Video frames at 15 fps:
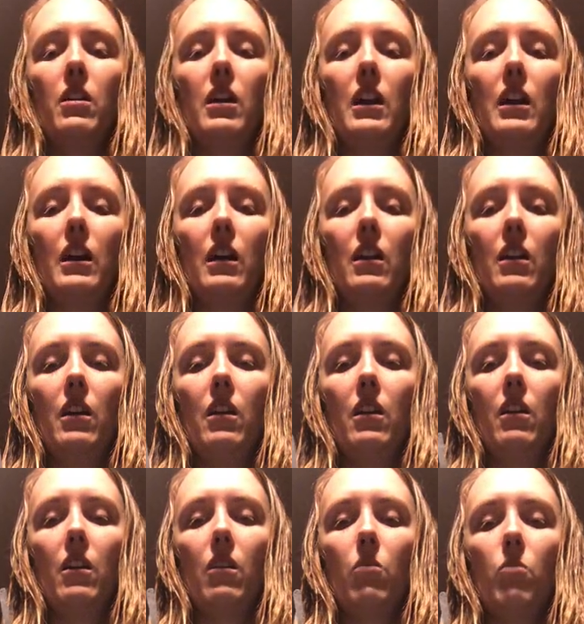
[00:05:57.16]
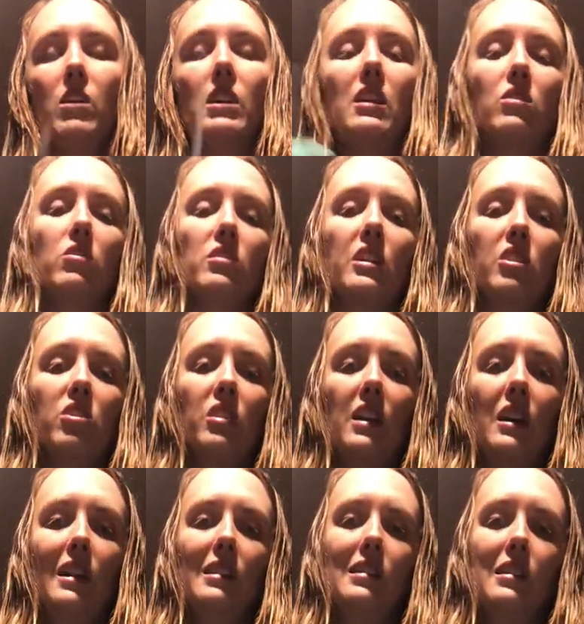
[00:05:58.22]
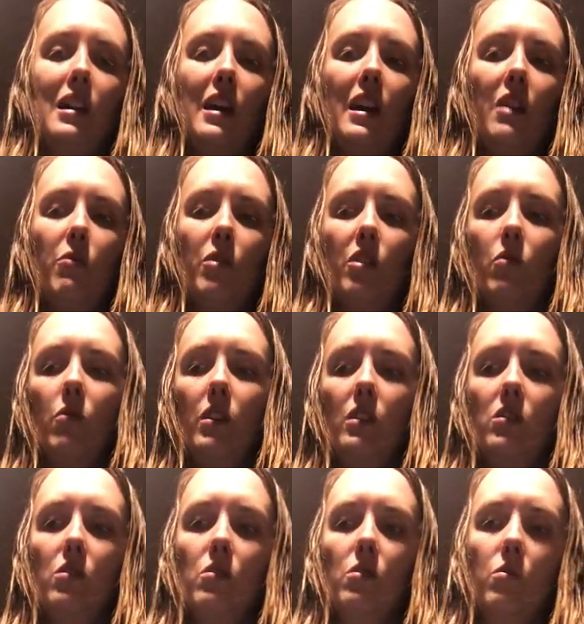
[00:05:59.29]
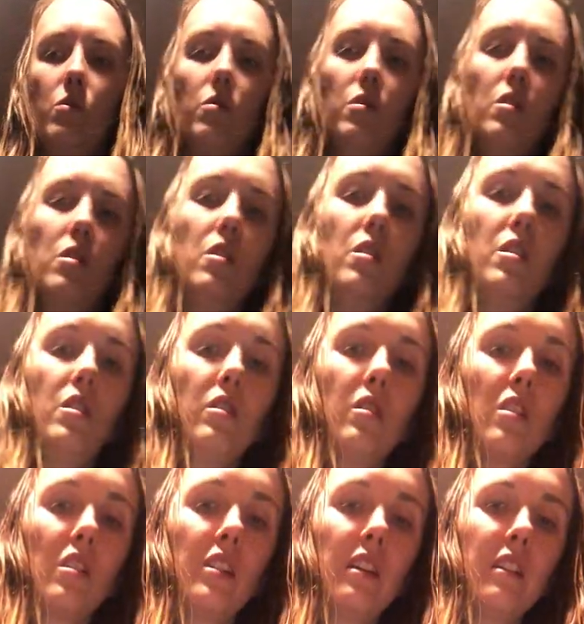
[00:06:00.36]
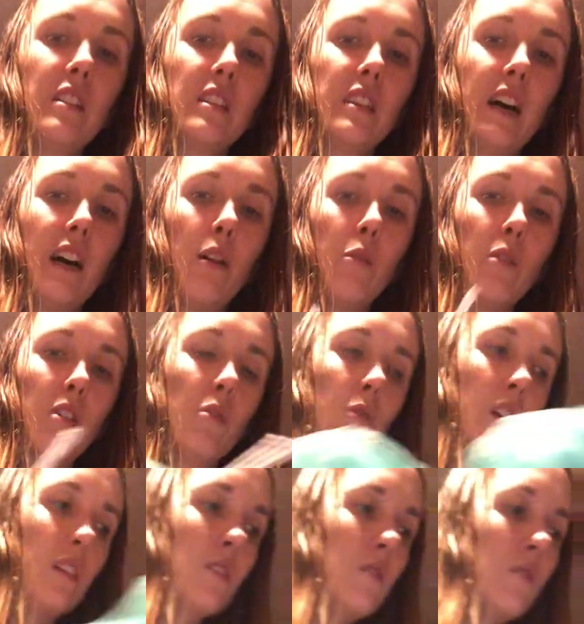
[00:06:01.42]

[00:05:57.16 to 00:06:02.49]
and we need to suction again. Say we're going to clear this out, we're going